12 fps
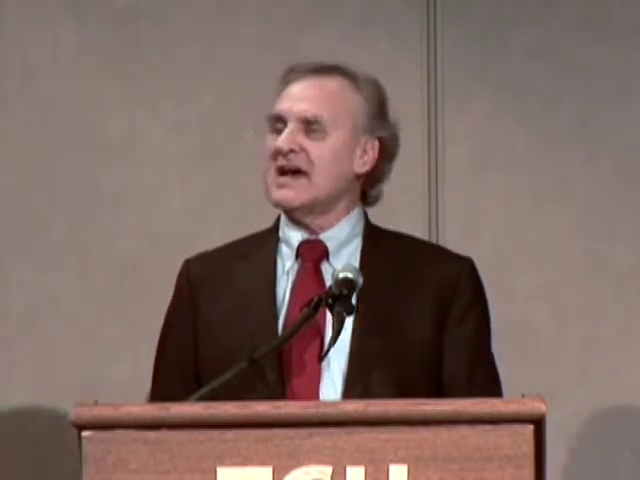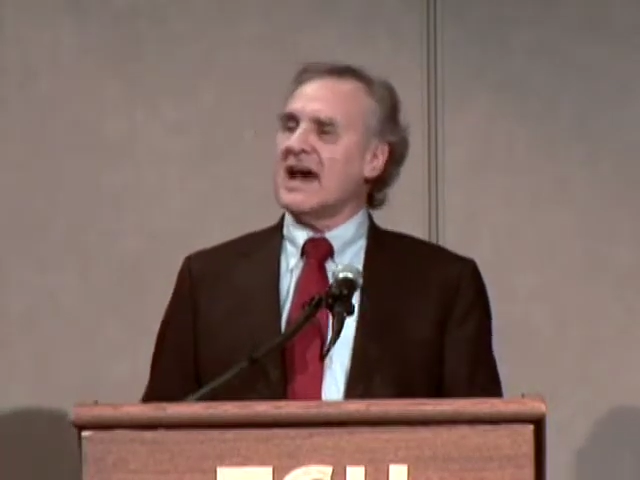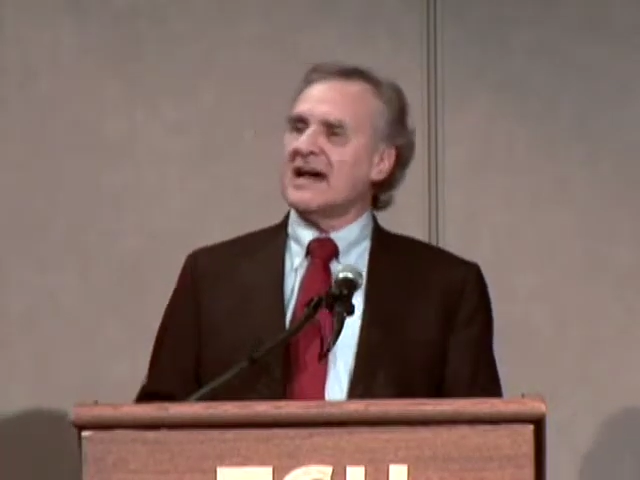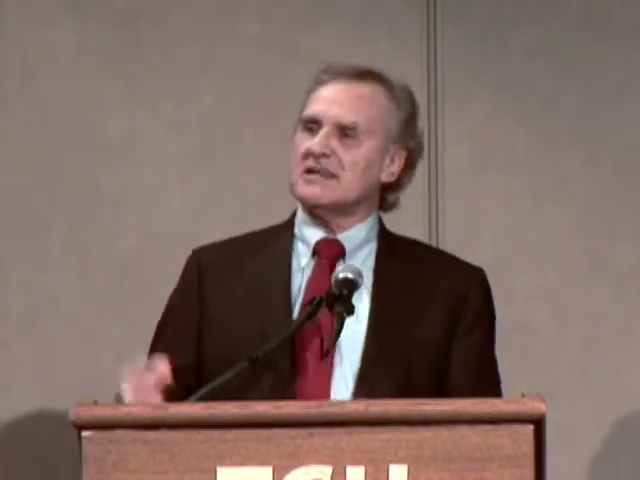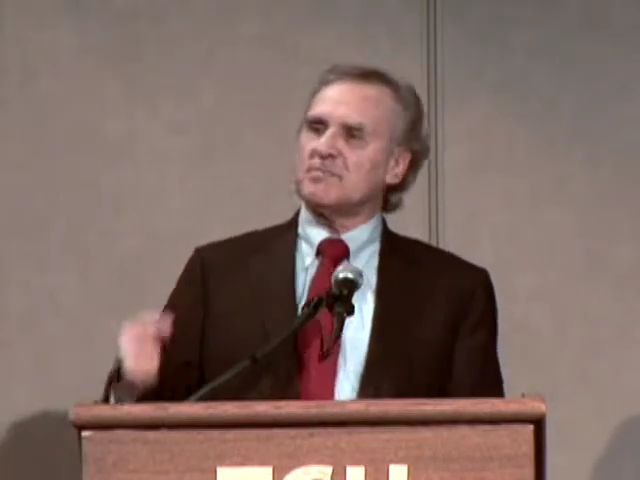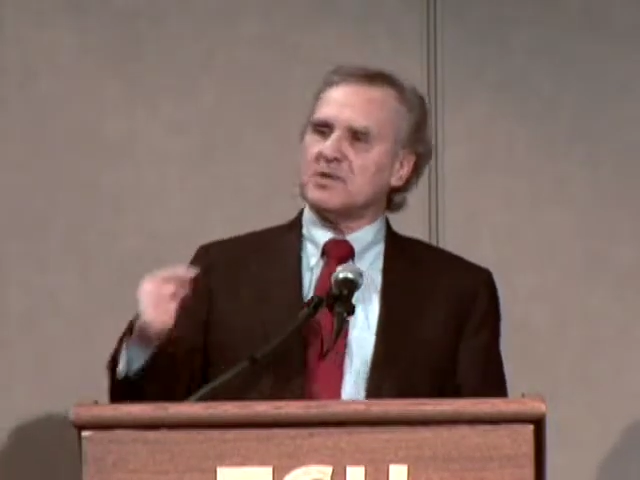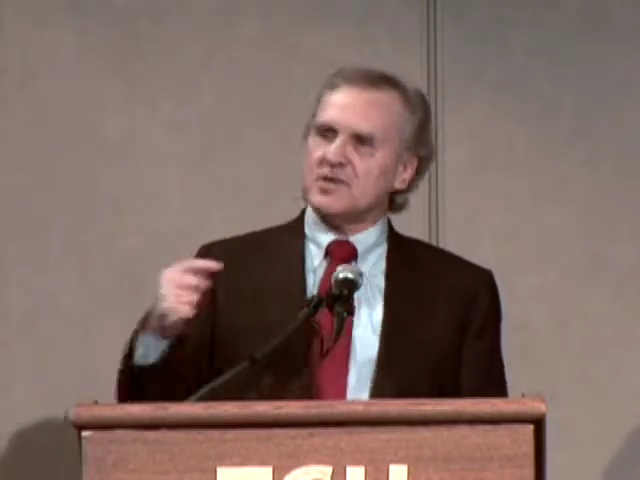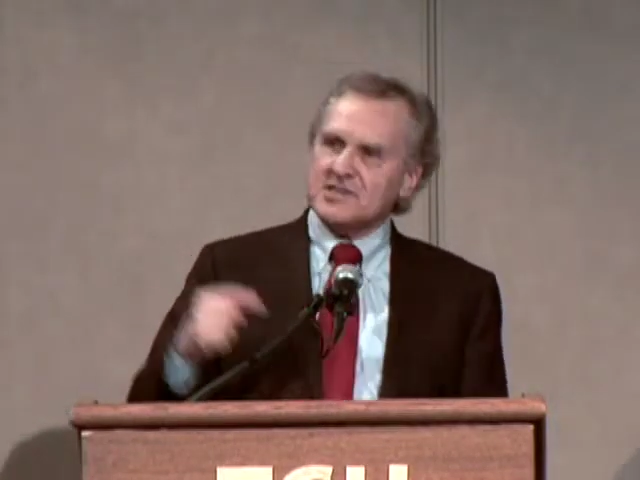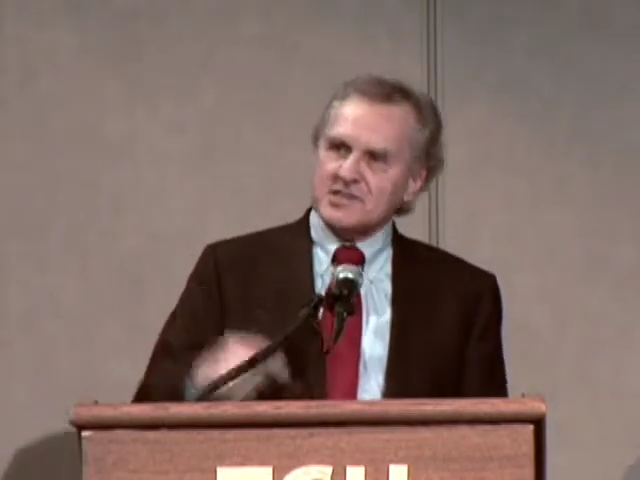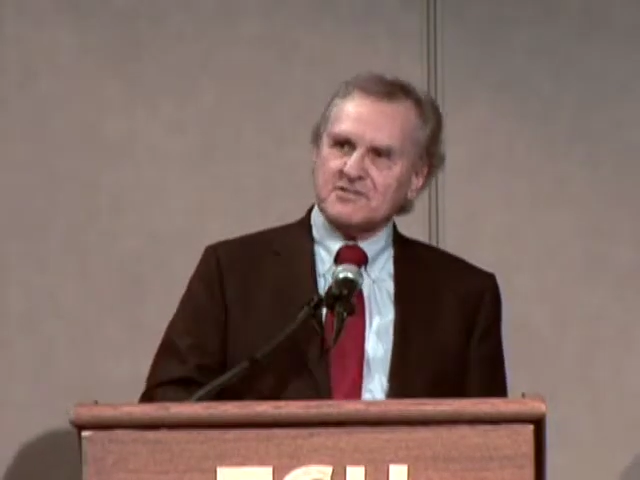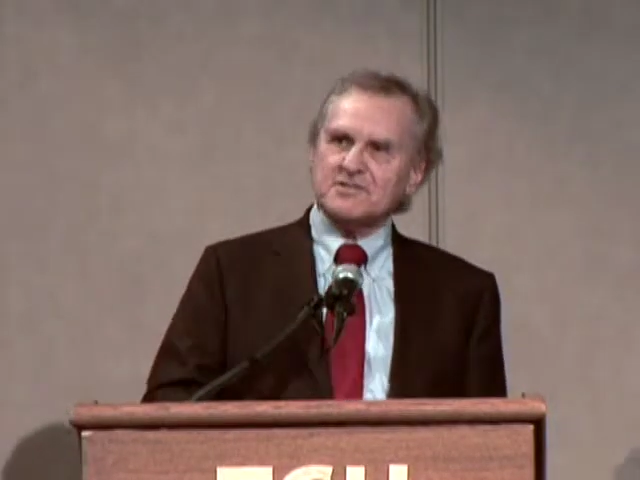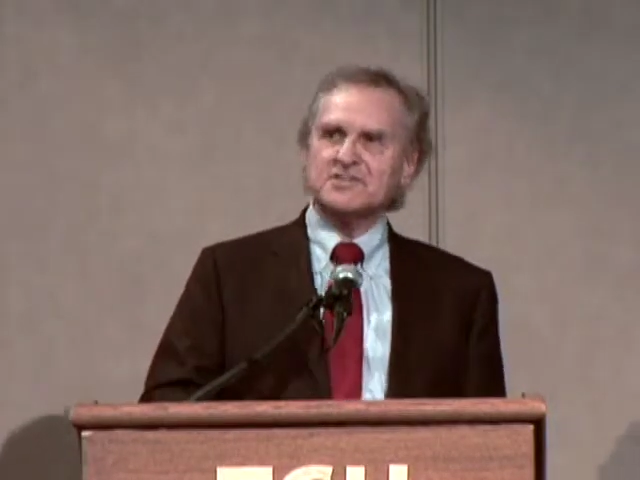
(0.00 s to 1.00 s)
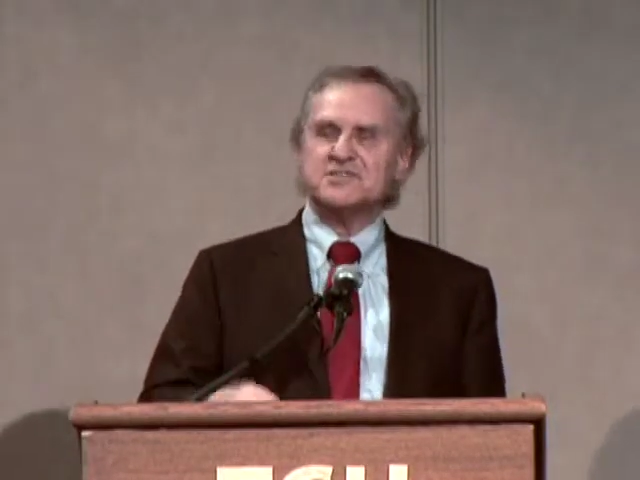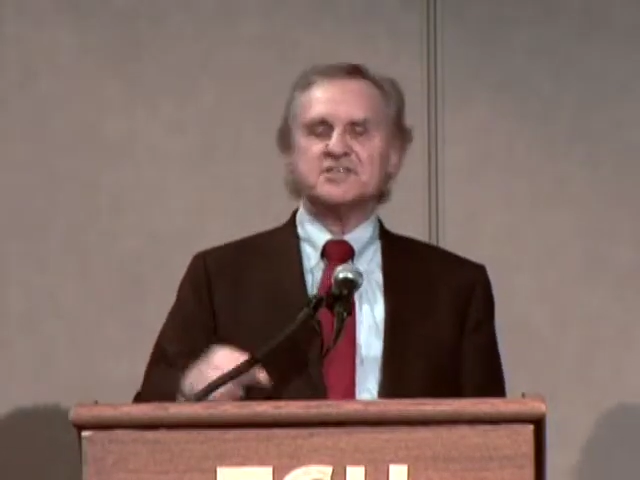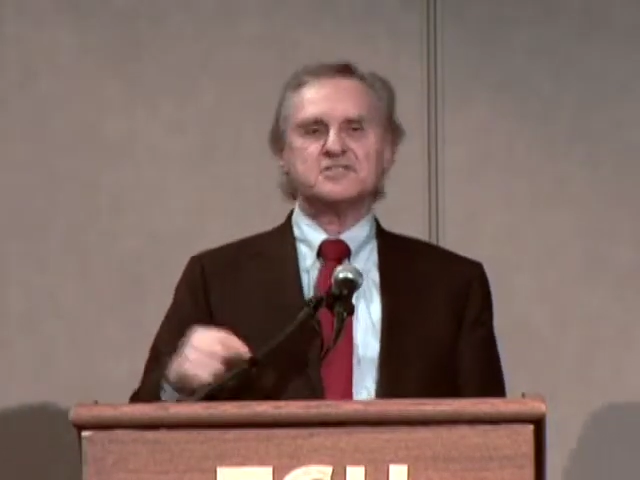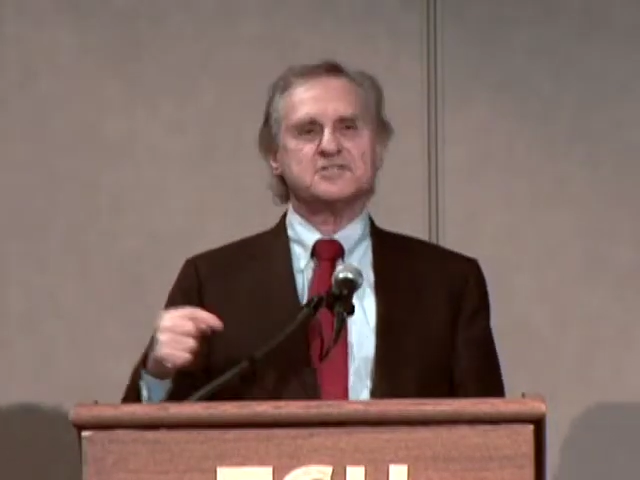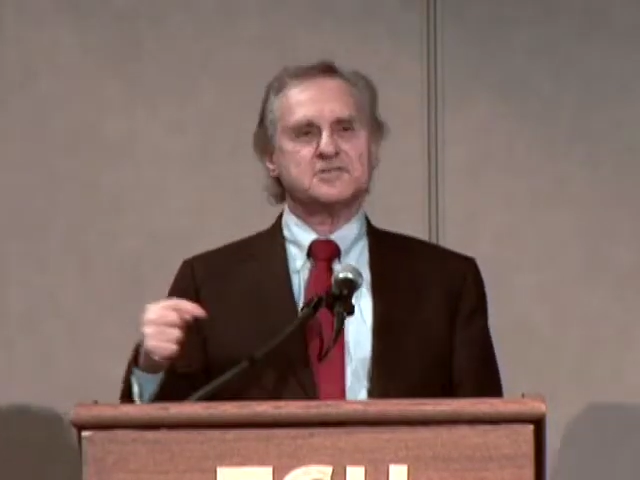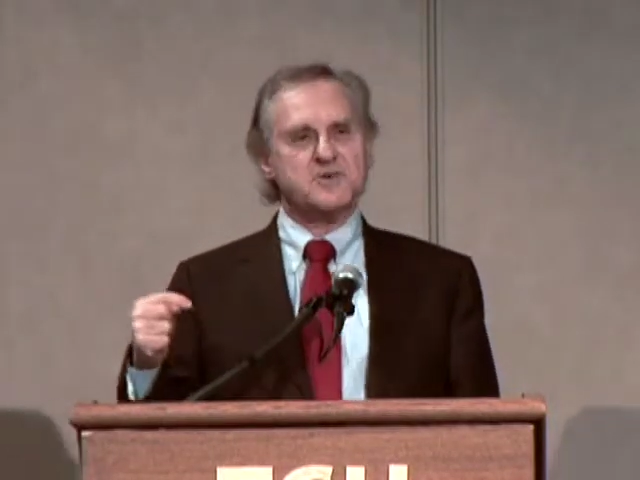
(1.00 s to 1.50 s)
and the political
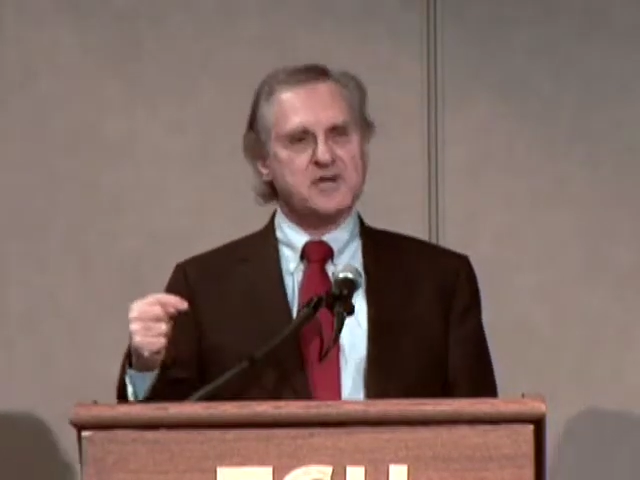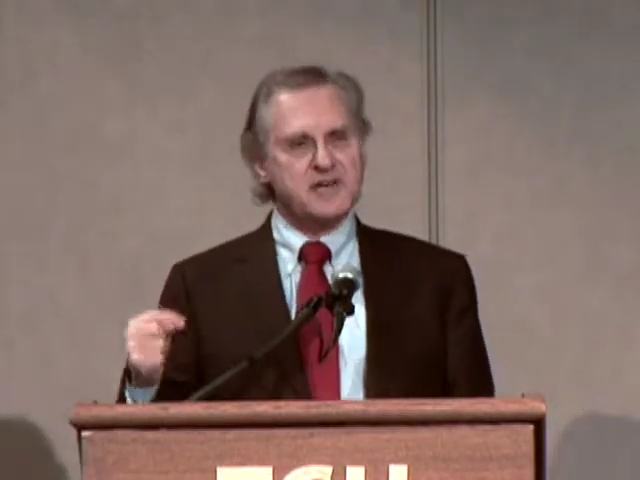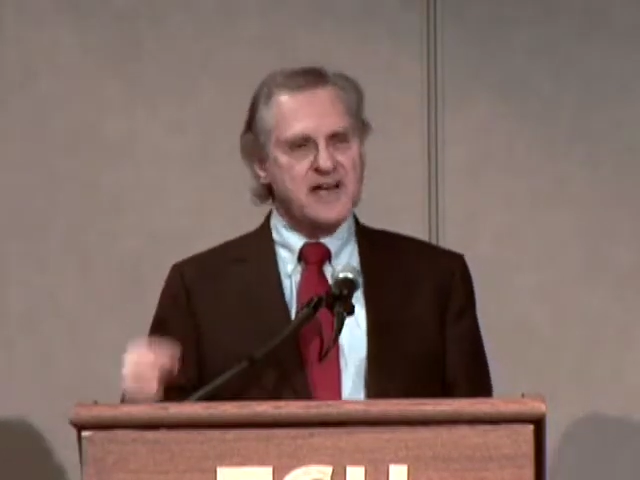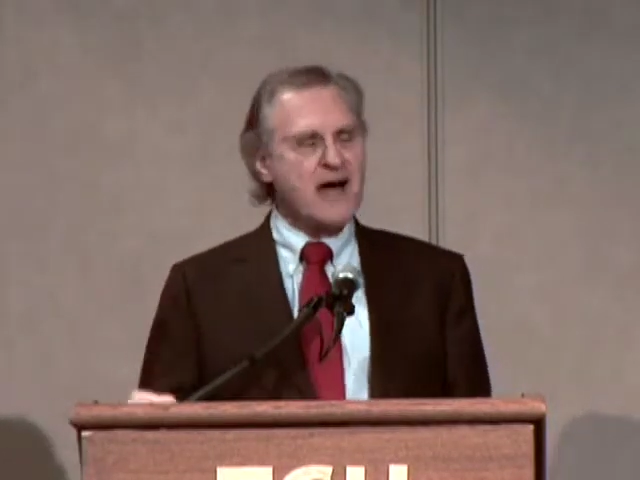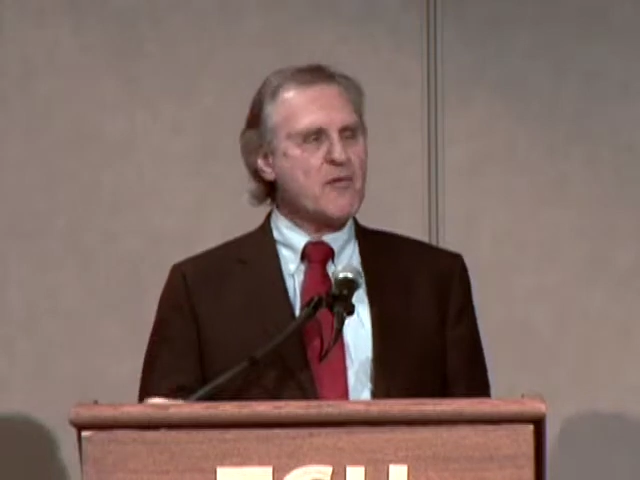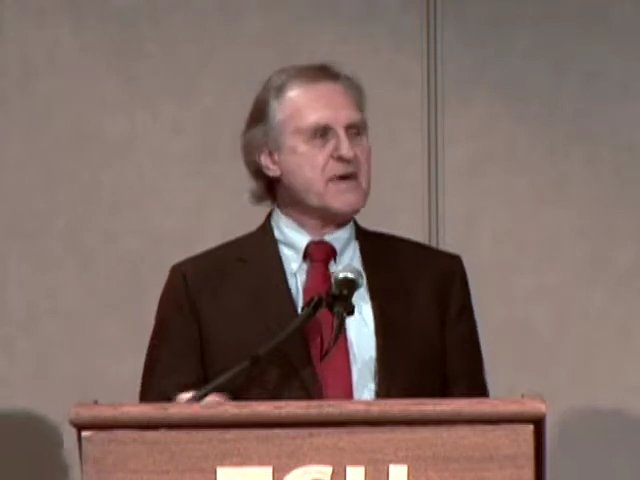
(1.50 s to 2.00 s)
decisions we are now